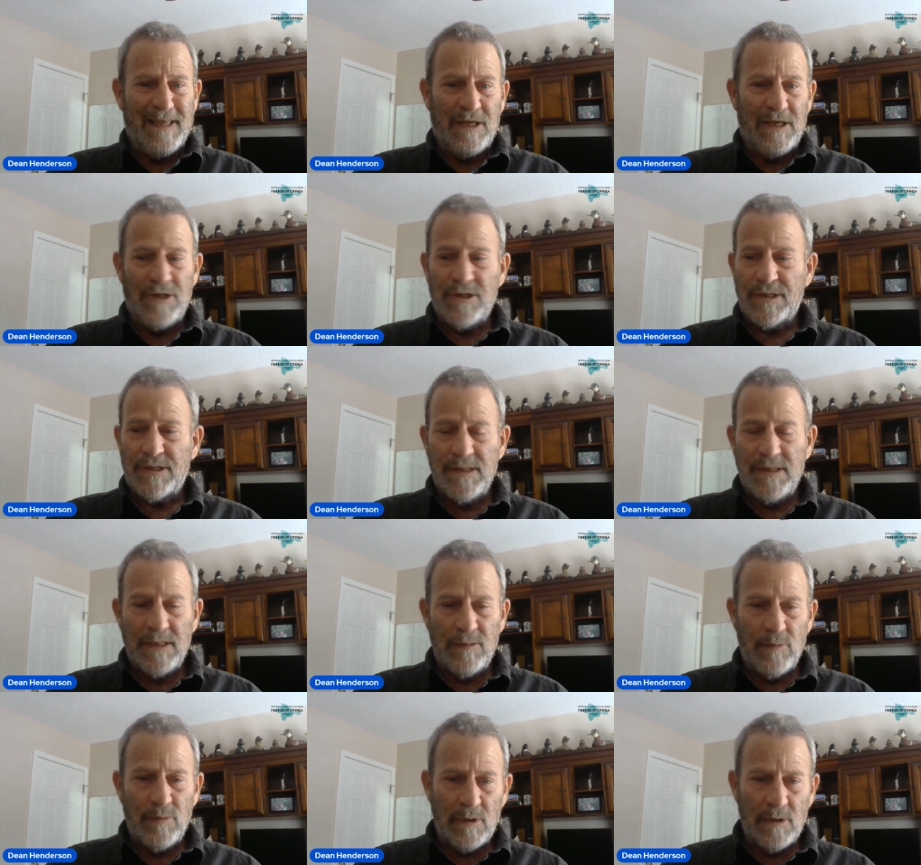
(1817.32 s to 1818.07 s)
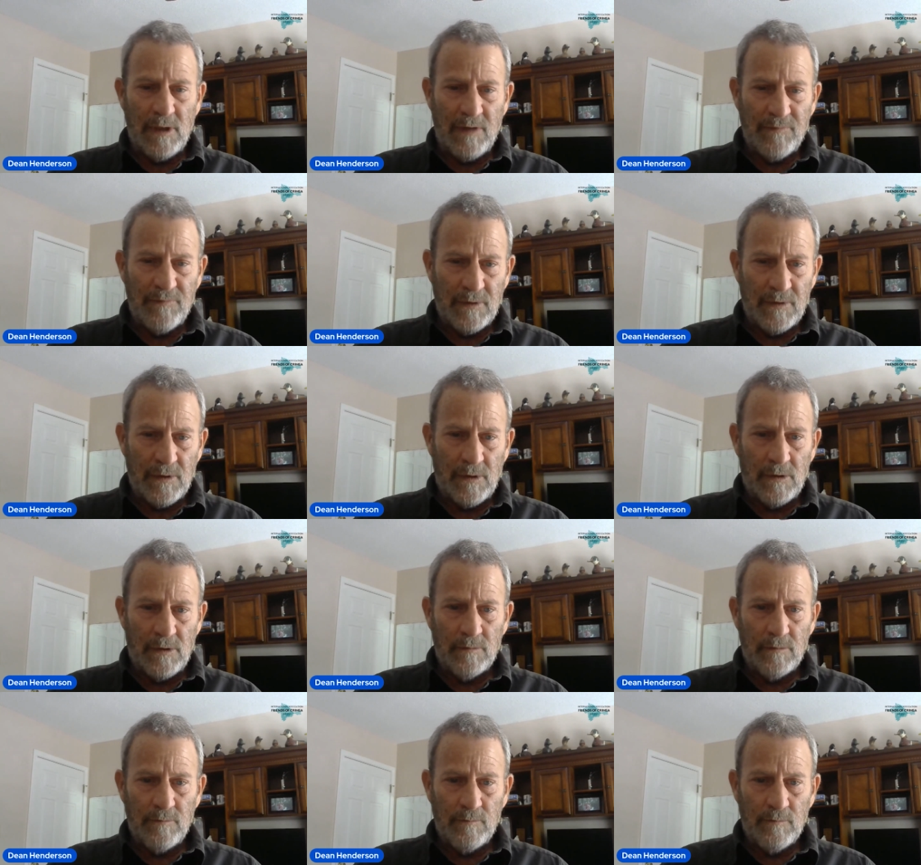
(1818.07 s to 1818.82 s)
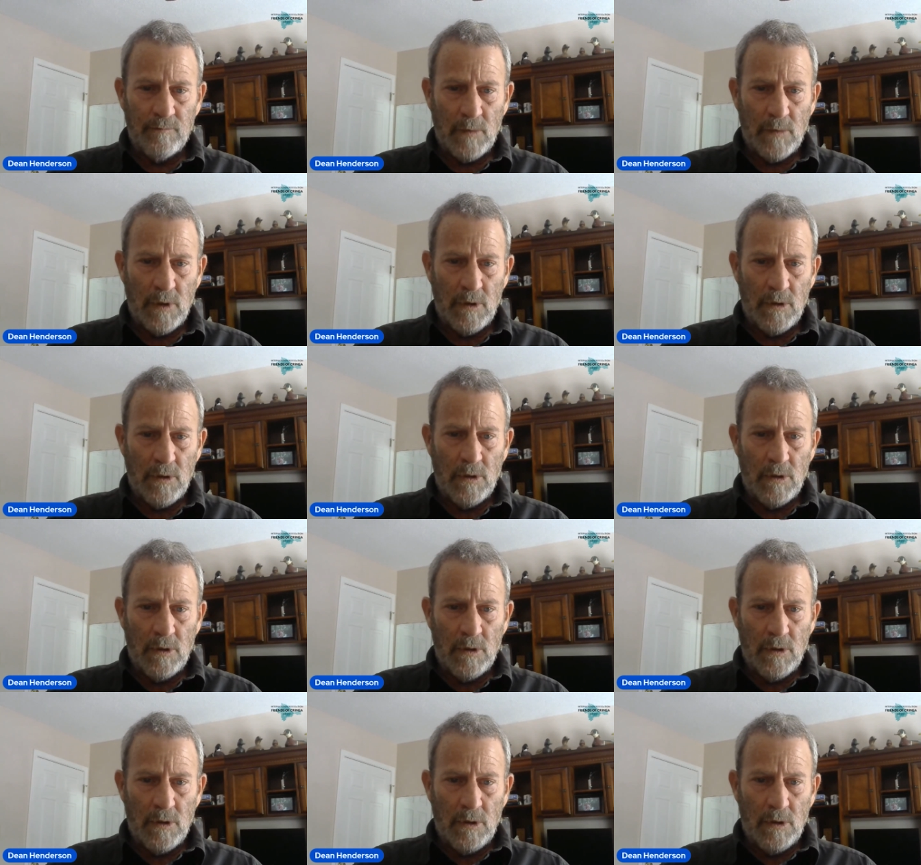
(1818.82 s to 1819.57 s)
they just need to be left alone.
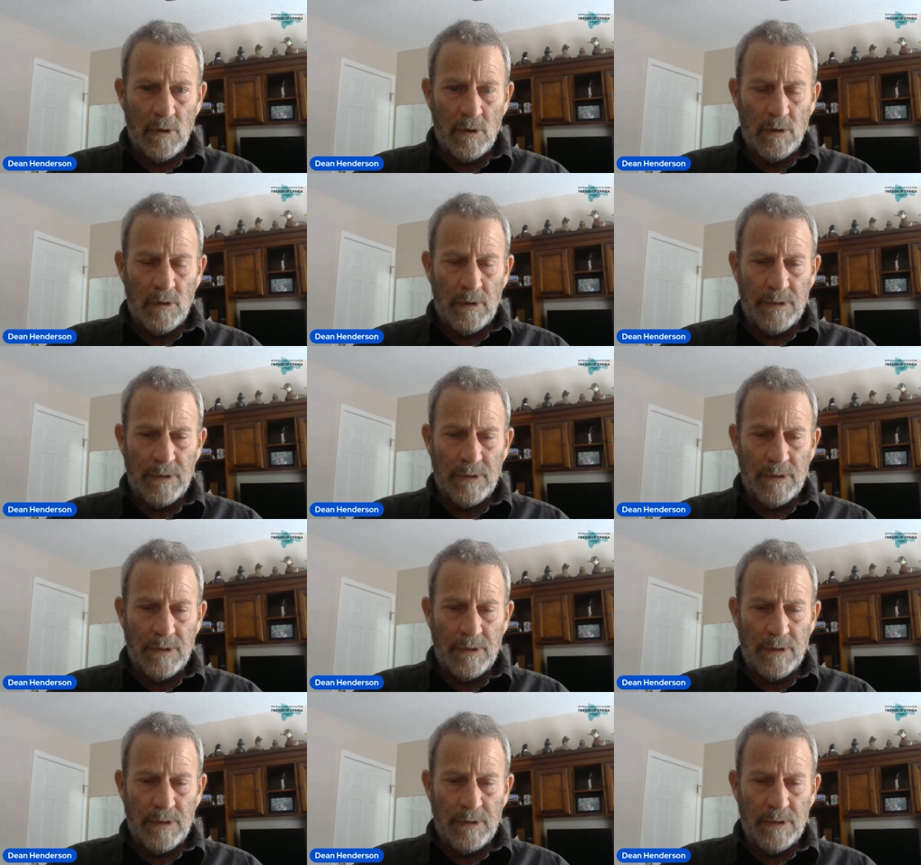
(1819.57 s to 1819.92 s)
They